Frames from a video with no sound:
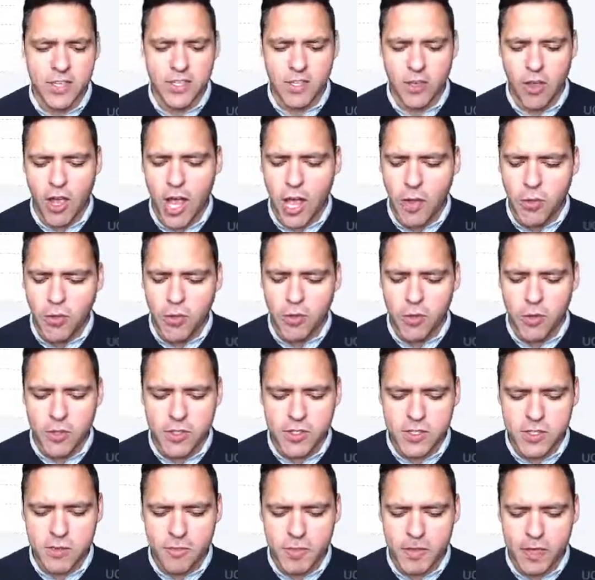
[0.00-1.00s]
so I would
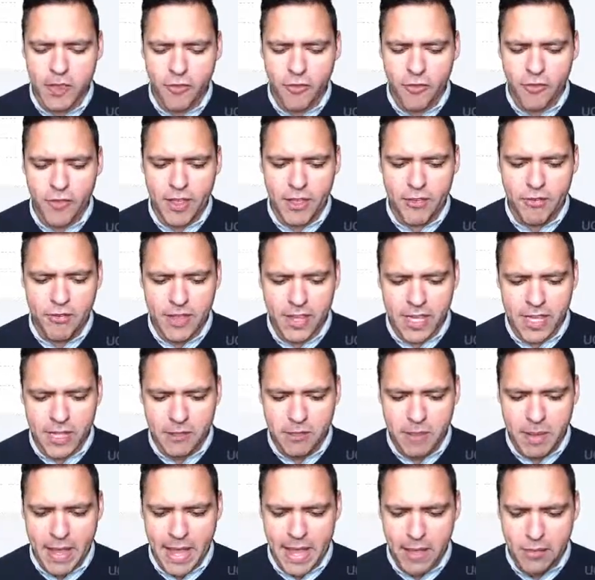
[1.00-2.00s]
want to put
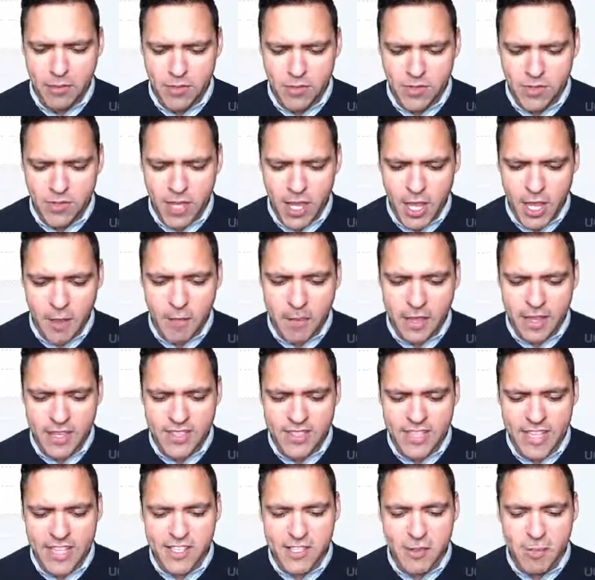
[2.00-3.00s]
£15
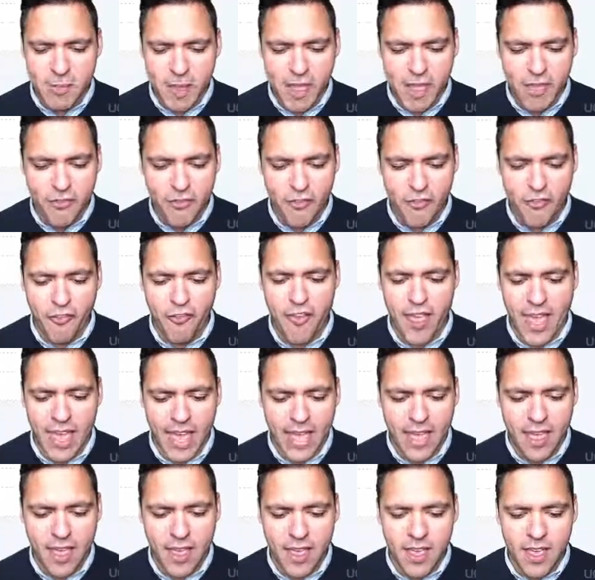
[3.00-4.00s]
because there's a bit of a
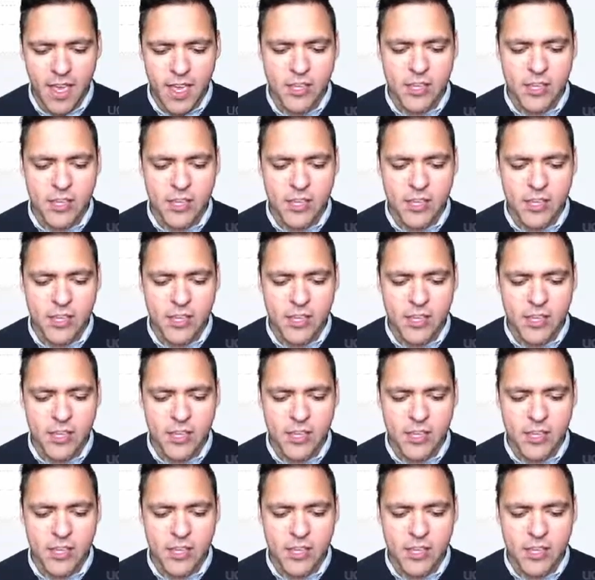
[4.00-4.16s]
fee.